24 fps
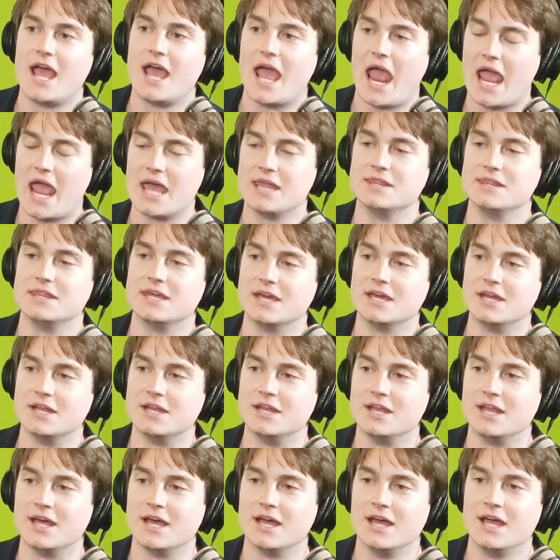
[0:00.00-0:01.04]
and
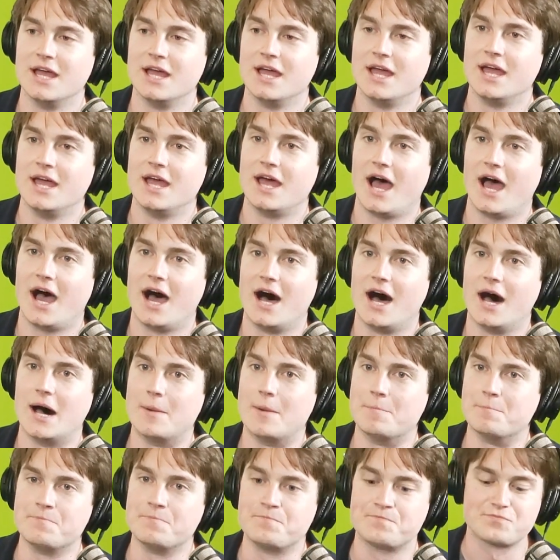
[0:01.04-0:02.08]
then
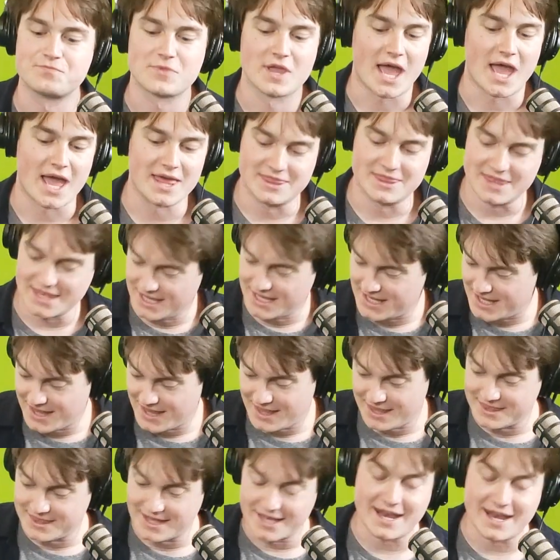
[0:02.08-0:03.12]

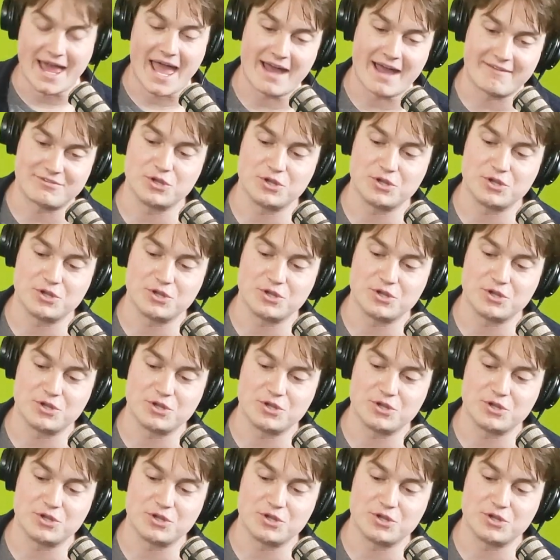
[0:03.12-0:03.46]
after